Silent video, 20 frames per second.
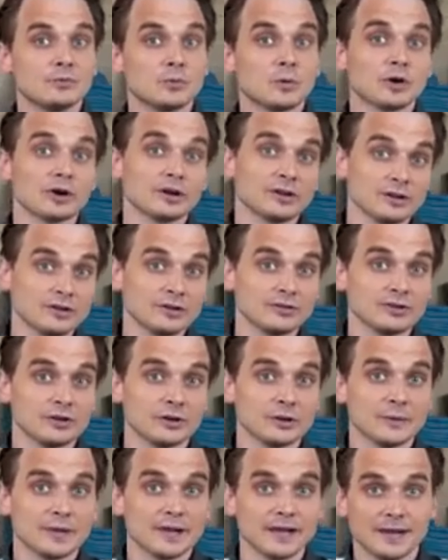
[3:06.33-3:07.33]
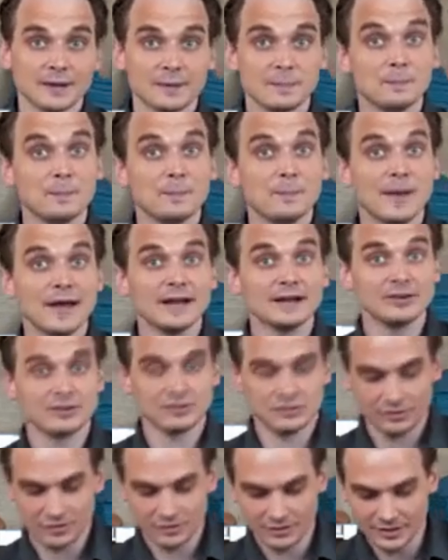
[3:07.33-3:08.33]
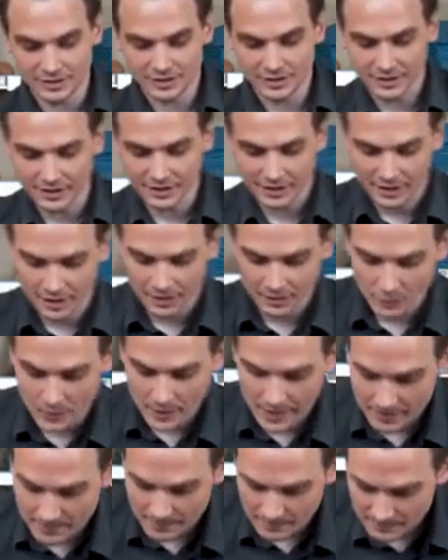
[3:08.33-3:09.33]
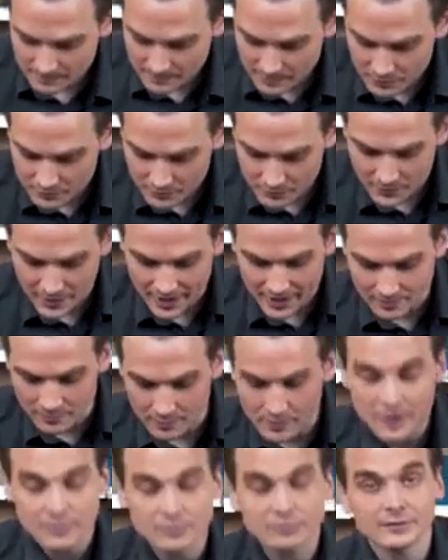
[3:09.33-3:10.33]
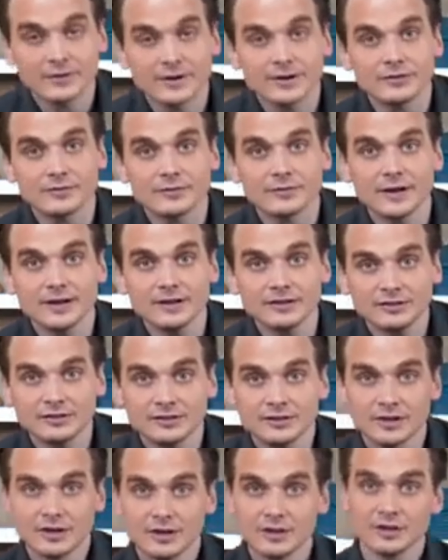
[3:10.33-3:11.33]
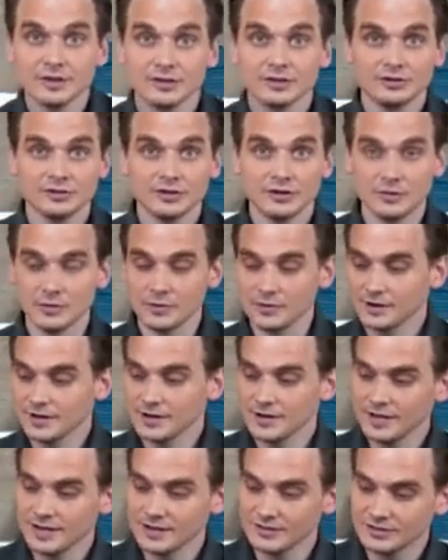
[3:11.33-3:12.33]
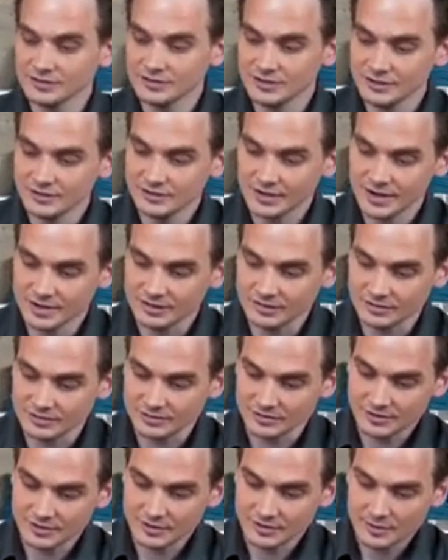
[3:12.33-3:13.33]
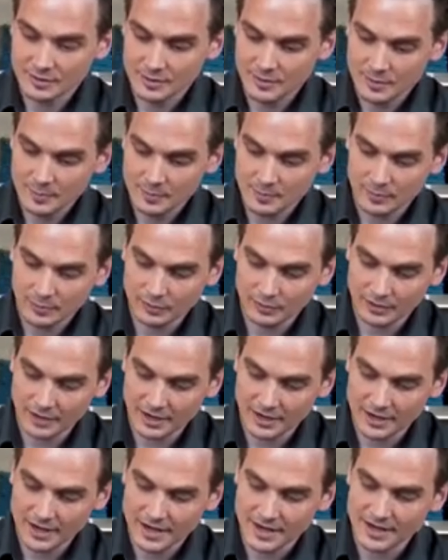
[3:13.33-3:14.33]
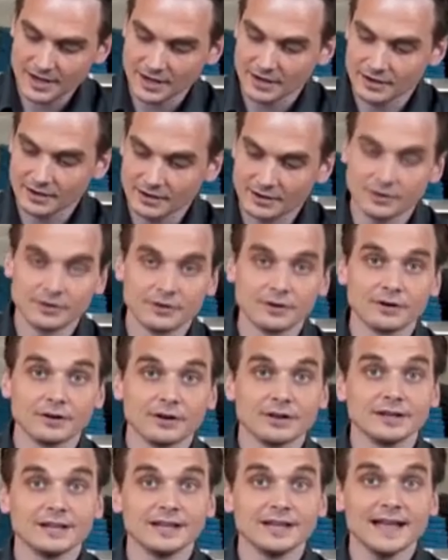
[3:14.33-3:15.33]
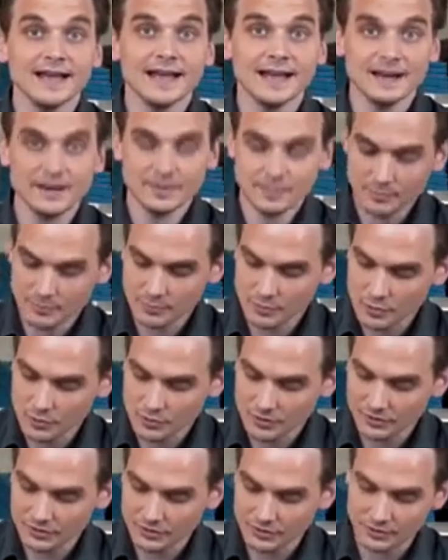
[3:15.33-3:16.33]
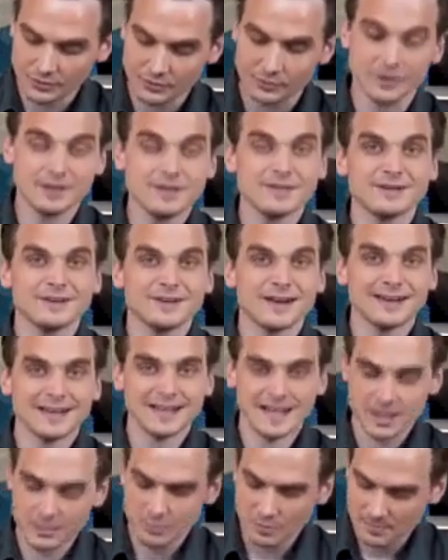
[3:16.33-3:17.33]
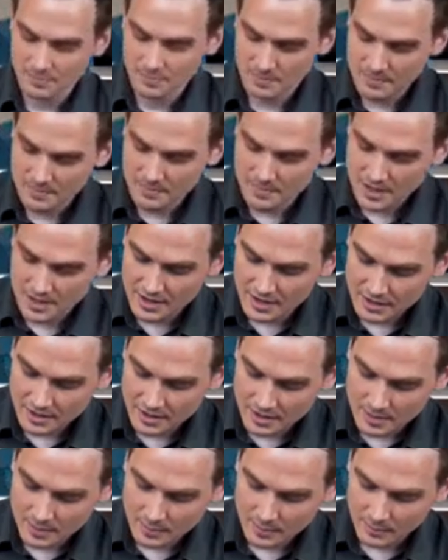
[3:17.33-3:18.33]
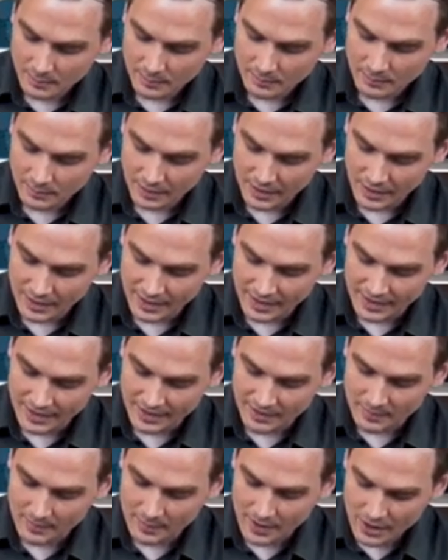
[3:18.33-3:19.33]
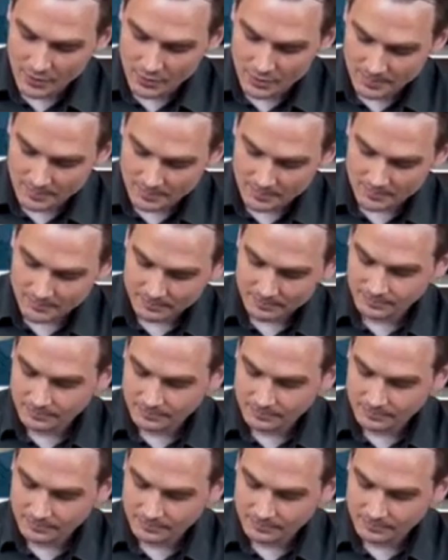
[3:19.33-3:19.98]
network so that we can manage the hardware through a browser interface. So it's as easy as plugging in your LAN port, your Ethernet cable, plugging in the power,